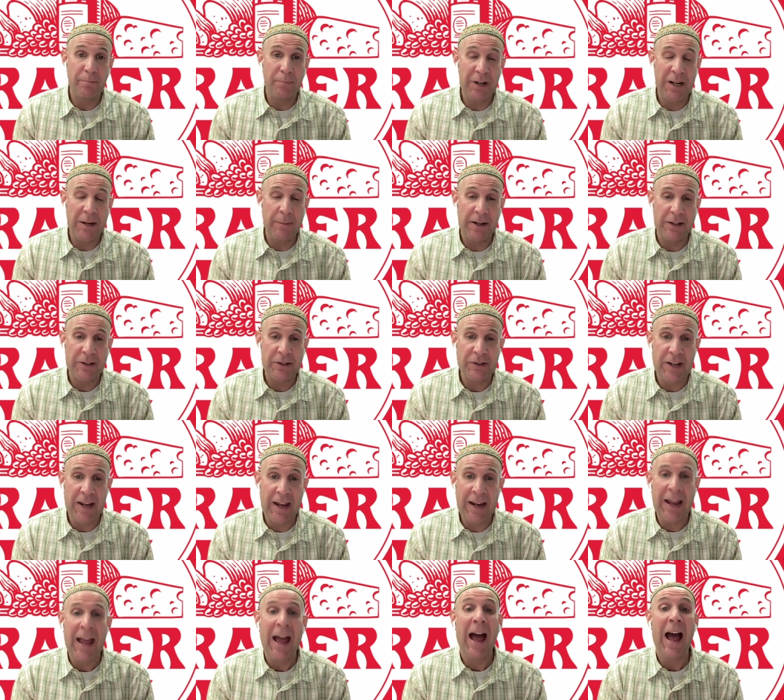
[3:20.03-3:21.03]
pretty much
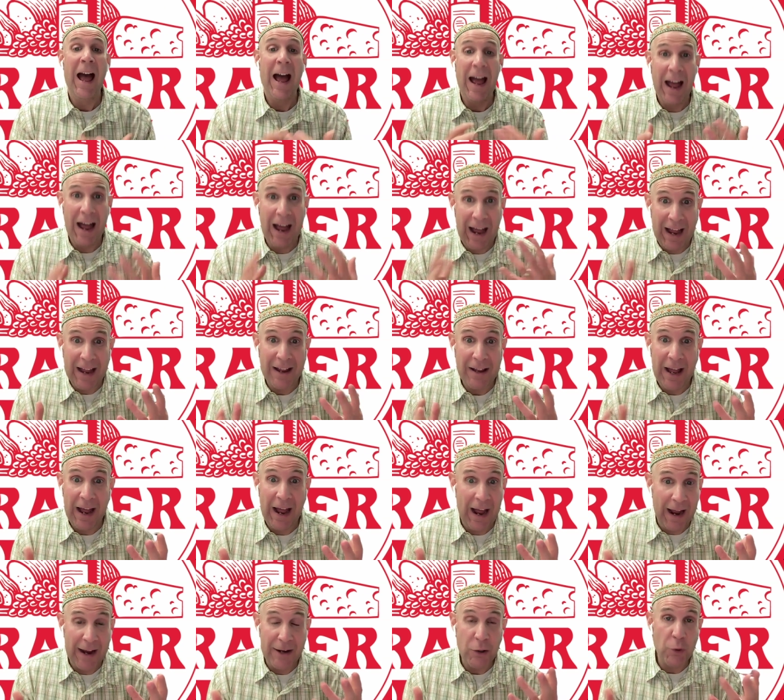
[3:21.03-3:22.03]
saying,
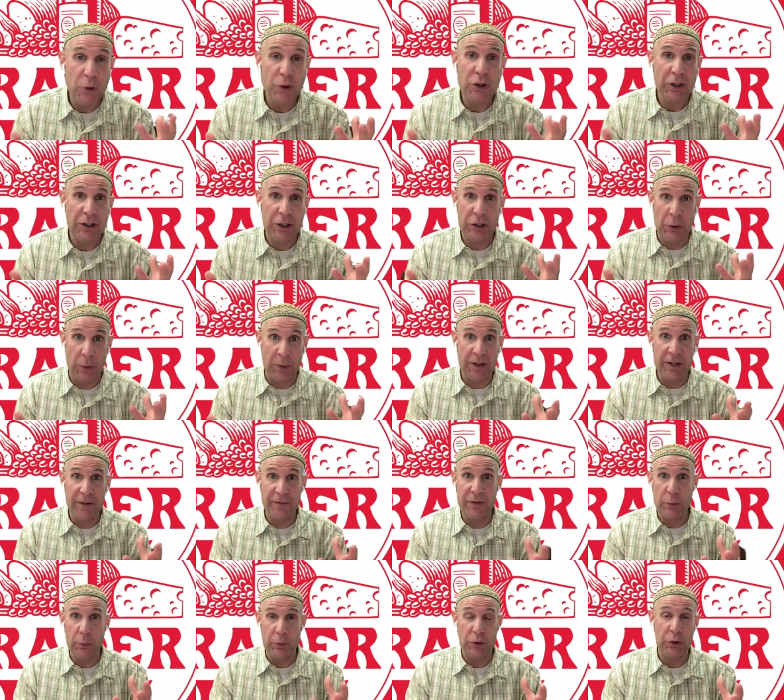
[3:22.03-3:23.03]
I usually don't
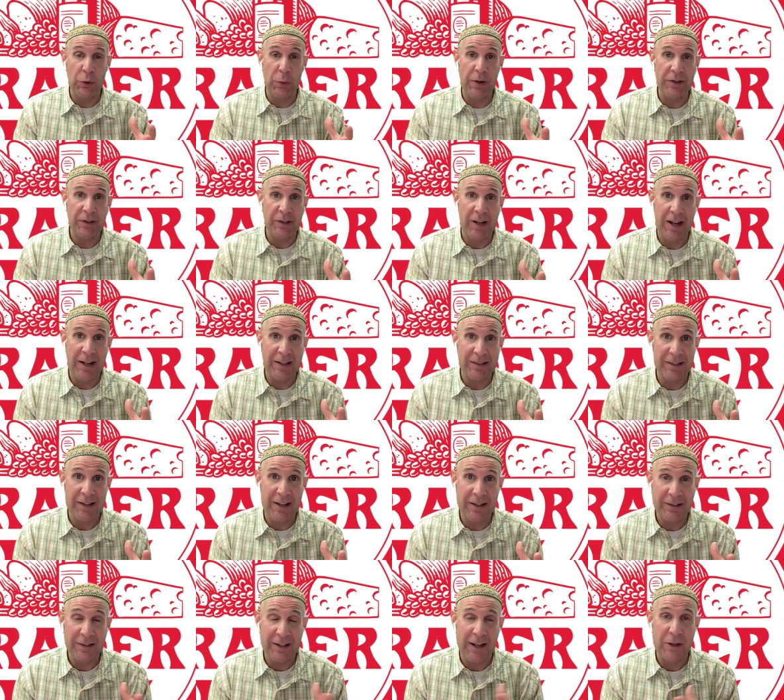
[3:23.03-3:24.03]
give you a choice, God says.